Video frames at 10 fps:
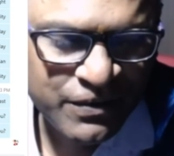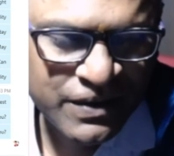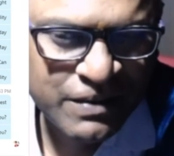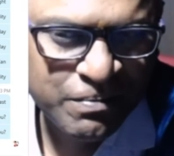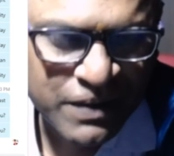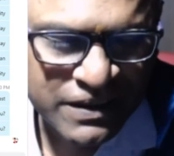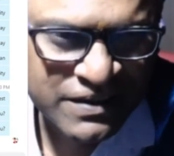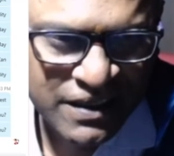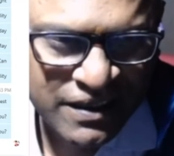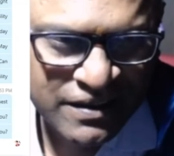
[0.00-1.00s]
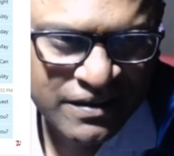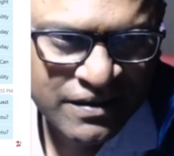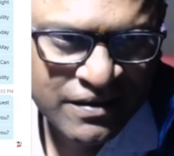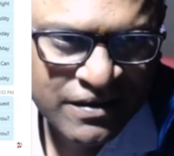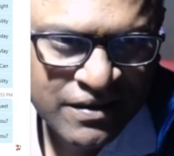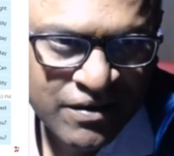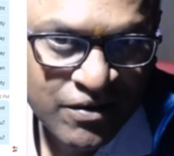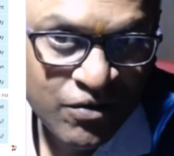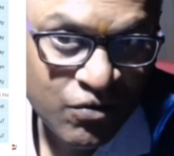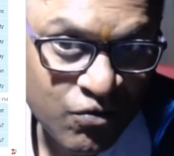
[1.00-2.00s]
with the person
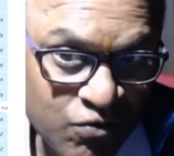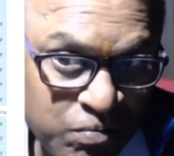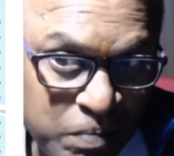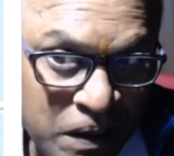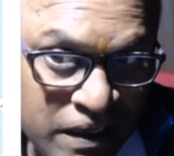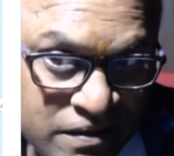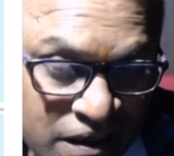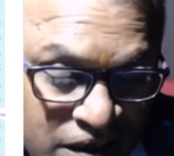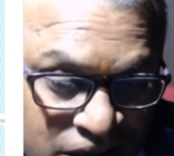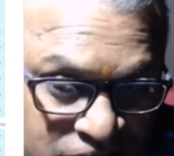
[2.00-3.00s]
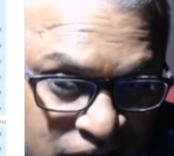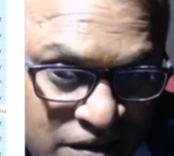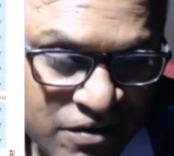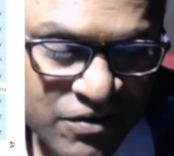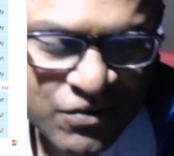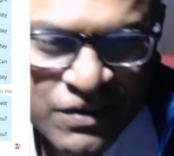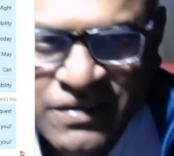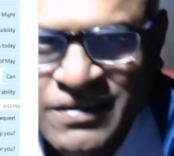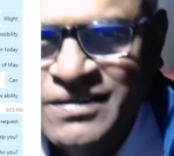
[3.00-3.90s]
who pays attention to it.